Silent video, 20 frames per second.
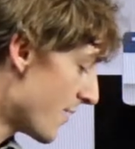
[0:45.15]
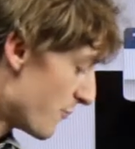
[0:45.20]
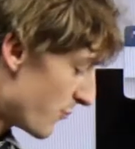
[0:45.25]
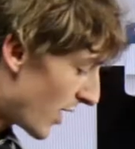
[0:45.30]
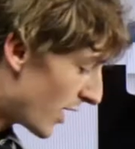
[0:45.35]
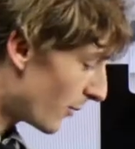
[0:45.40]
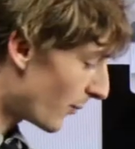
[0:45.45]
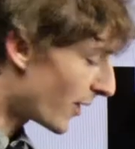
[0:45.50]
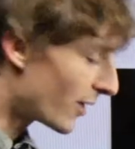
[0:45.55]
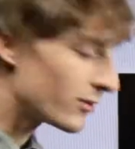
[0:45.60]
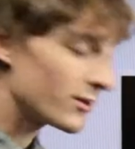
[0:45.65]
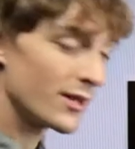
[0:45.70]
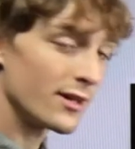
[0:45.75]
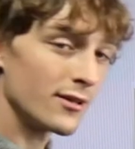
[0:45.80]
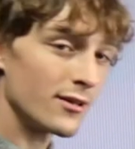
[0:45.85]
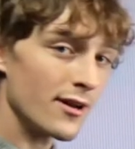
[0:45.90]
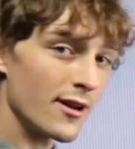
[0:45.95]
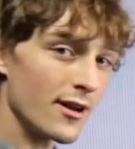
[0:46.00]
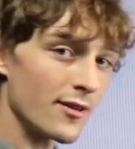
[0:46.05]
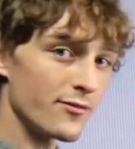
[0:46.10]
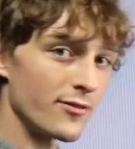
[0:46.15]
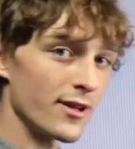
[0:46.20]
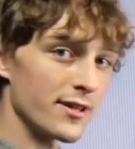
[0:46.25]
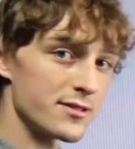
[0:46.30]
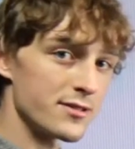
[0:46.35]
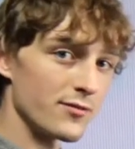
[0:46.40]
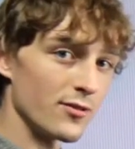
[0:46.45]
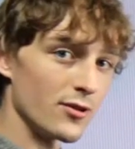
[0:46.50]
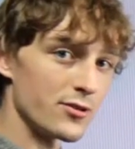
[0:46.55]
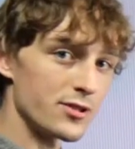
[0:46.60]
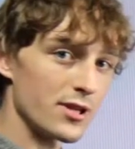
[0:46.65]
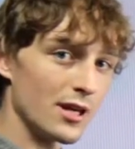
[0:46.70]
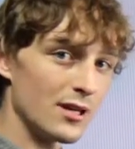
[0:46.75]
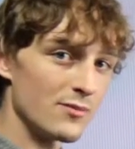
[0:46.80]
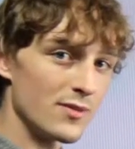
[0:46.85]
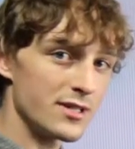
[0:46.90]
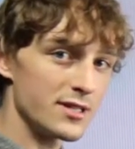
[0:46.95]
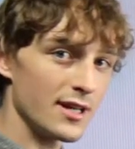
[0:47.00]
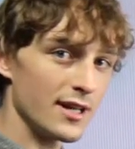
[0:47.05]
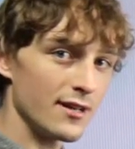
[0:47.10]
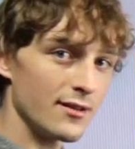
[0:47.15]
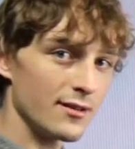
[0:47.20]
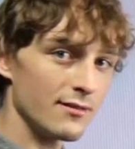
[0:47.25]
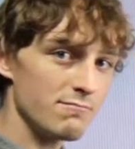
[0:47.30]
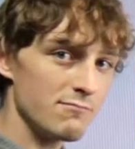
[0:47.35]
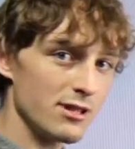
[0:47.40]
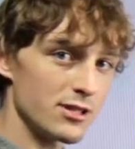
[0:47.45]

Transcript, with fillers: Brattleboro Literary Festival has come to town.